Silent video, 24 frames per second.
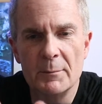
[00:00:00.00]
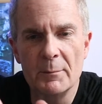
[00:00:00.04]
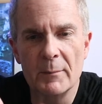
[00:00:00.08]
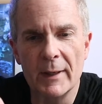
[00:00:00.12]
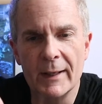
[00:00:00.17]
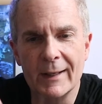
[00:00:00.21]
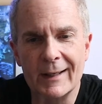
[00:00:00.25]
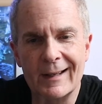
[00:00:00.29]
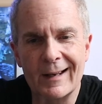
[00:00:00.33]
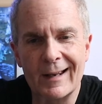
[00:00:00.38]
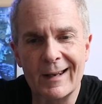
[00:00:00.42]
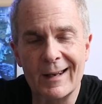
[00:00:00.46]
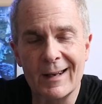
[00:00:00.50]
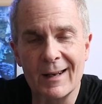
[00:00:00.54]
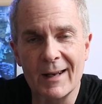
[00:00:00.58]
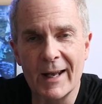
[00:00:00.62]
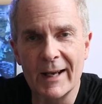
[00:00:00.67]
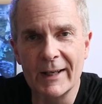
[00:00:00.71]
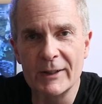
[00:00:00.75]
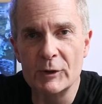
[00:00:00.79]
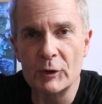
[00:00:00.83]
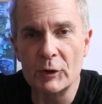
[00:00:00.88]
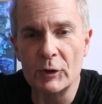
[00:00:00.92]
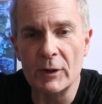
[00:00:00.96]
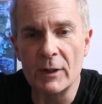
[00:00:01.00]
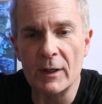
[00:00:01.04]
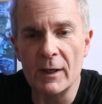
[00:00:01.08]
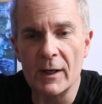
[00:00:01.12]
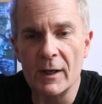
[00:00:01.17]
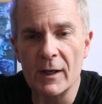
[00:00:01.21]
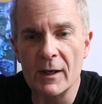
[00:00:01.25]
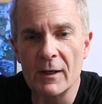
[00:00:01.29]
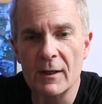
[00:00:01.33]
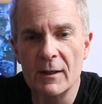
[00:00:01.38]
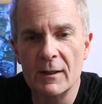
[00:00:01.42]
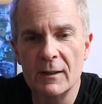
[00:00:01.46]
my collection
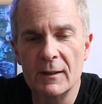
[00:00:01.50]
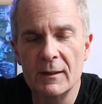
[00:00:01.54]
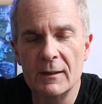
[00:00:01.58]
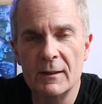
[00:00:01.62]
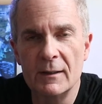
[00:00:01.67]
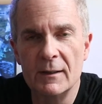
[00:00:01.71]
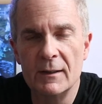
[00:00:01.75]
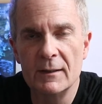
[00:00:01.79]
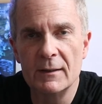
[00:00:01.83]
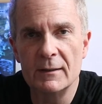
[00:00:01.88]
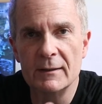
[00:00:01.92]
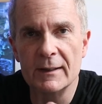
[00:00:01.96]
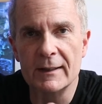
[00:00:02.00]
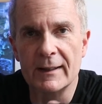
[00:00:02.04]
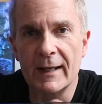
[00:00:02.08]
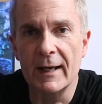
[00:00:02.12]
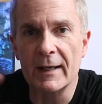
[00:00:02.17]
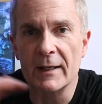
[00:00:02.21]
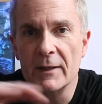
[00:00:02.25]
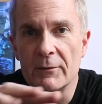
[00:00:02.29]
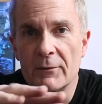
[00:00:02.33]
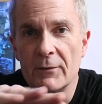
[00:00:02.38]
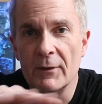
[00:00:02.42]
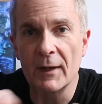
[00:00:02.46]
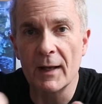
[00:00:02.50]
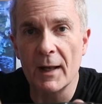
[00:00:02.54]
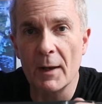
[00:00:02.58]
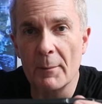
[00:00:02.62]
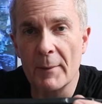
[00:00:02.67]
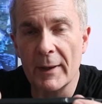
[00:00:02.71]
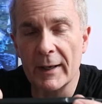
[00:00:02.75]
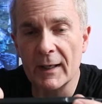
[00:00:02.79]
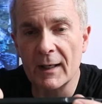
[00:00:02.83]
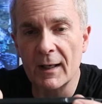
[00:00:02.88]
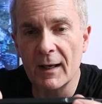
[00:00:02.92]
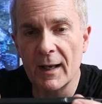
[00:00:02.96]
there to kind of fill
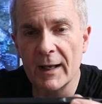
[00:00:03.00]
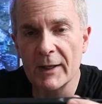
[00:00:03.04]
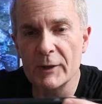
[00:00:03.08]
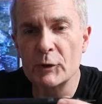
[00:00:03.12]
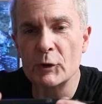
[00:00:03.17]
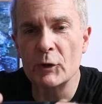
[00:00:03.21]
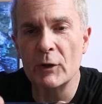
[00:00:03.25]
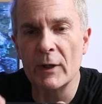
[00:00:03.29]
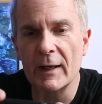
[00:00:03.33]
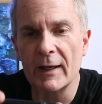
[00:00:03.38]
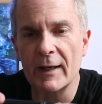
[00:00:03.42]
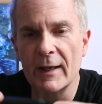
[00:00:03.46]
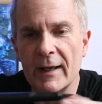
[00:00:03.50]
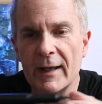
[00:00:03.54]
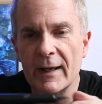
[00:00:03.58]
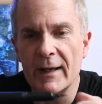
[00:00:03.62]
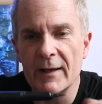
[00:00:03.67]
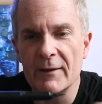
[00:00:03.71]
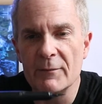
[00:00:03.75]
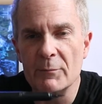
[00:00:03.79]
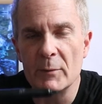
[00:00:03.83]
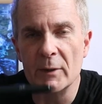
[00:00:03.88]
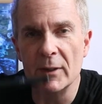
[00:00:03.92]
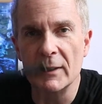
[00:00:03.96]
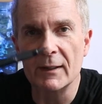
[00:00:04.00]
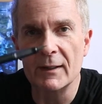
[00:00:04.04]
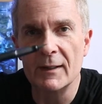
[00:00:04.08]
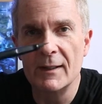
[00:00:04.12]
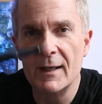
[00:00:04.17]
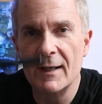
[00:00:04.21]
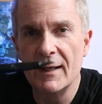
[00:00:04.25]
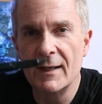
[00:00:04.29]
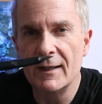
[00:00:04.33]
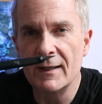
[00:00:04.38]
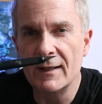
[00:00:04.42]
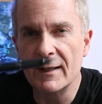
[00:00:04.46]
out my collection that I have, but
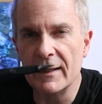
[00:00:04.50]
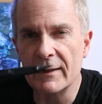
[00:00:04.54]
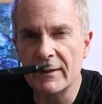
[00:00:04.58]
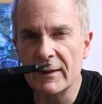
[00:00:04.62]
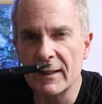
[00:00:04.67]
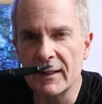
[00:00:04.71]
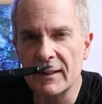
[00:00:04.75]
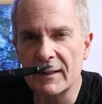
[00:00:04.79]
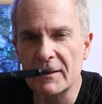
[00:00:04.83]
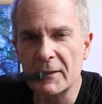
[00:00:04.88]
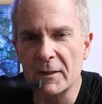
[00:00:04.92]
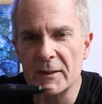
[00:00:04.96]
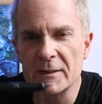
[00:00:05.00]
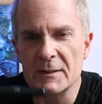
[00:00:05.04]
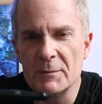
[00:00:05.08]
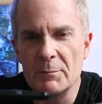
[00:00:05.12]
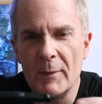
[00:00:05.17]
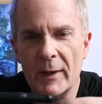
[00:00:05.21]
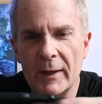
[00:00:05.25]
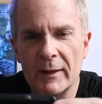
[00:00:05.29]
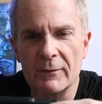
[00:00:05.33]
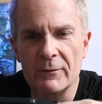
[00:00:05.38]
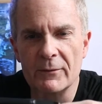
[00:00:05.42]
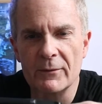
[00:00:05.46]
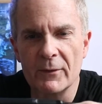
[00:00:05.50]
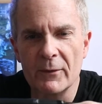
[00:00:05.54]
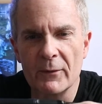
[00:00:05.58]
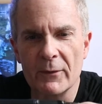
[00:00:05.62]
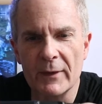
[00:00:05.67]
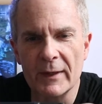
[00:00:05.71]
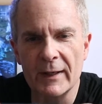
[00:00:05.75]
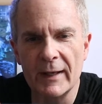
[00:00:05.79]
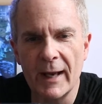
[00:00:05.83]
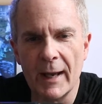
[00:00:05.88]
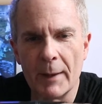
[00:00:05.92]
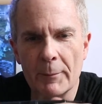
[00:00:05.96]
I think this might fill
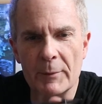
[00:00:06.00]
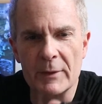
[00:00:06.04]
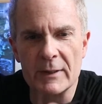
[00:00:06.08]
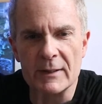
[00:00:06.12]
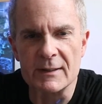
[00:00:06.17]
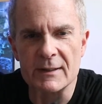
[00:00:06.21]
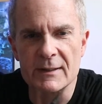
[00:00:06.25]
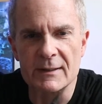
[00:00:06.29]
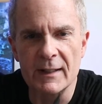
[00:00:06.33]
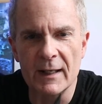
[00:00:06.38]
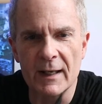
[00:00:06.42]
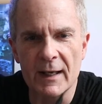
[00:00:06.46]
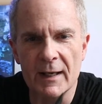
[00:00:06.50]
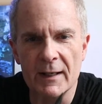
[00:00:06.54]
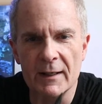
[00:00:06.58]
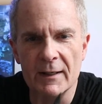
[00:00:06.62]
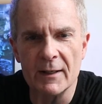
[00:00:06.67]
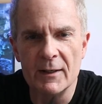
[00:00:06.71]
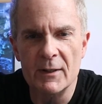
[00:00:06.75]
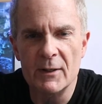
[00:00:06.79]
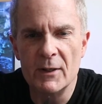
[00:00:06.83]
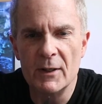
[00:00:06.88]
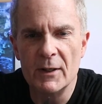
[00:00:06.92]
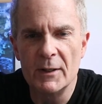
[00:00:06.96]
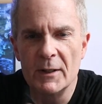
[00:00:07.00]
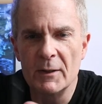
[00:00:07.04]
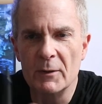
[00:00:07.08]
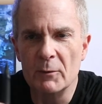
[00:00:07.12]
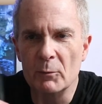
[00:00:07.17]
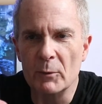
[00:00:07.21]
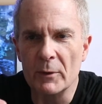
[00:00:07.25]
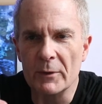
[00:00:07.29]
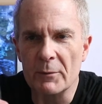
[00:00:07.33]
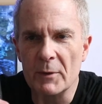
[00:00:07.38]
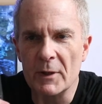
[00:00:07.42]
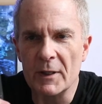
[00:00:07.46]
the gap instead
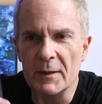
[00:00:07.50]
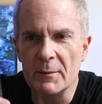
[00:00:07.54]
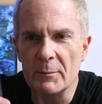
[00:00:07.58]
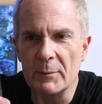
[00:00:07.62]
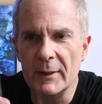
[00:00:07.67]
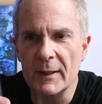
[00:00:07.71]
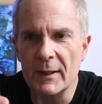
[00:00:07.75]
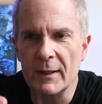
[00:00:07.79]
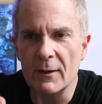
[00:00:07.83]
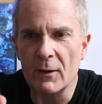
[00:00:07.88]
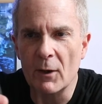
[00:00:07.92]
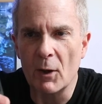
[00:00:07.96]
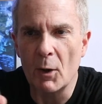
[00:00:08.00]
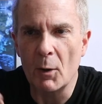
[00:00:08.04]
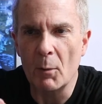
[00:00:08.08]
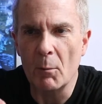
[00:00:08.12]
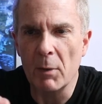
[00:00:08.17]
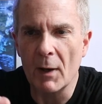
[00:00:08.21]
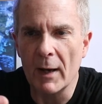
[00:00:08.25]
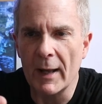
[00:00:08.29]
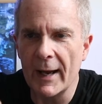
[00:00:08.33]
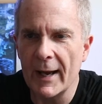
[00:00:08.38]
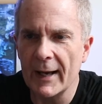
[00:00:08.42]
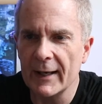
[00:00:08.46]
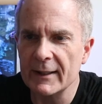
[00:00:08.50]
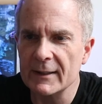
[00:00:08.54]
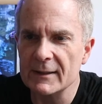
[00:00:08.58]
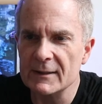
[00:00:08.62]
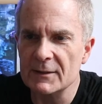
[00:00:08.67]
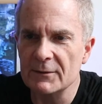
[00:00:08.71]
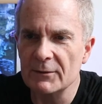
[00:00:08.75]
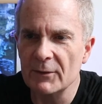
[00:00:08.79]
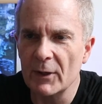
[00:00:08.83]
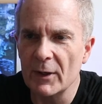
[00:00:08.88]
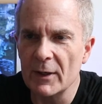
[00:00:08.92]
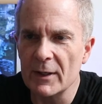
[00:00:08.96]
with it being all black
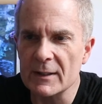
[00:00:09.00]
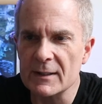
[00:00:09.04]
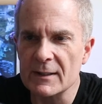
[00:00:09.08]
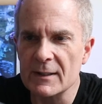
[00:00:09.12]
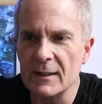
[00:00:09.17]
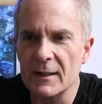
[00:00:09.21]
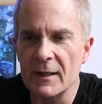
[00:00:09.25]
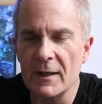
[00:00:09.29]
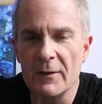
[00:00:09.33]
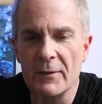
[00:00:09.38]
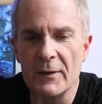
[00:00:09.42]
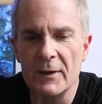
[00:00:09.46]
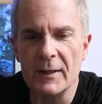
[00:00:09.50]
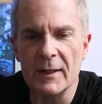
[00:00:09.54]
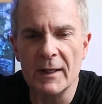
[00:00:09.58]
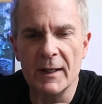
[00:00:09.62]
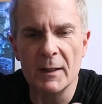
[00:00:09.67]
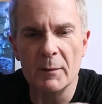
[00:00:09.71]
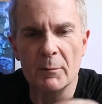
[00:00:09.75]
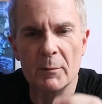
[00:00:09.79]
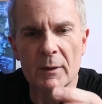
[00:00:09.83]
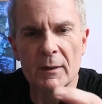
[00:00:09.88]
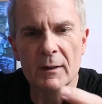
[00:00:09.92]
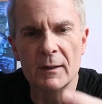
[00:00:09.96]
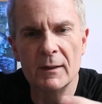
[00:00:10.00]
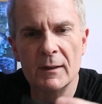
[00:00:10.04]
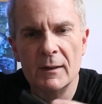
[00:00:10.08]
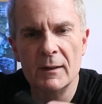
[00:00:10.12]
as far as uh, the nib.